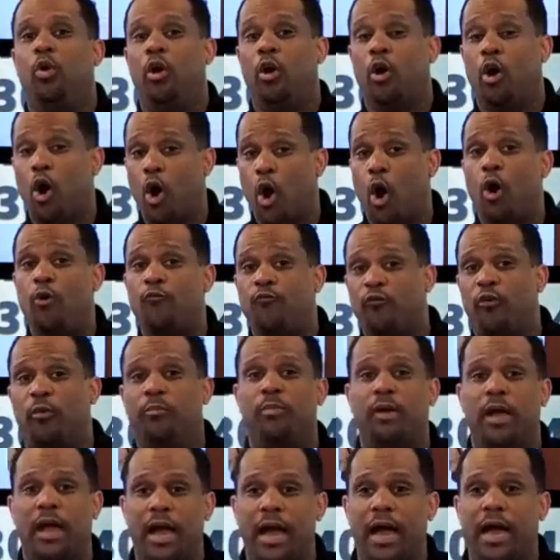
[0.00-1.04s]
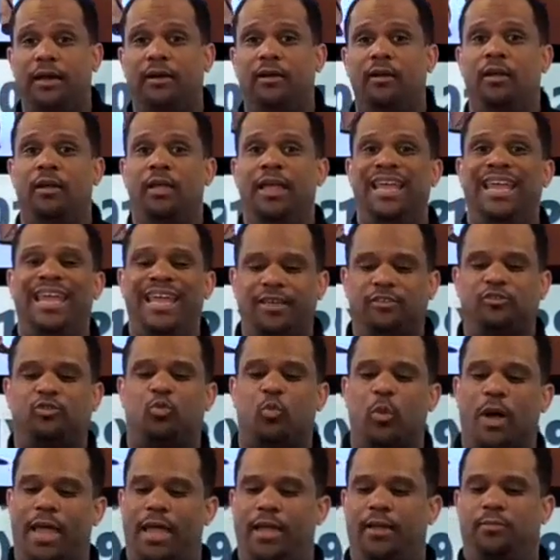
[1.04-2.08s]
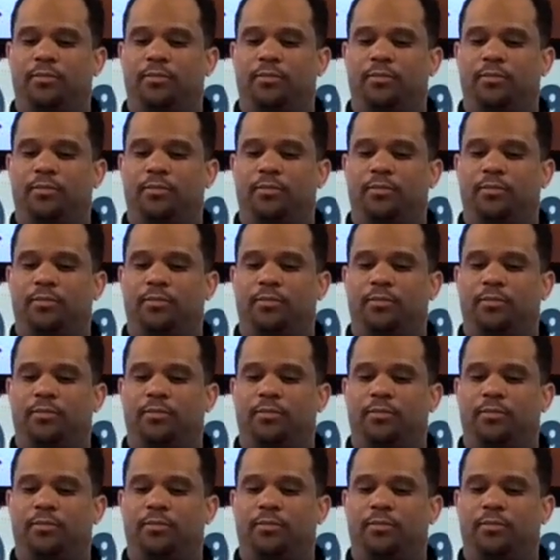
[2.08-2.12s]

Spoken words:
heard from God his way.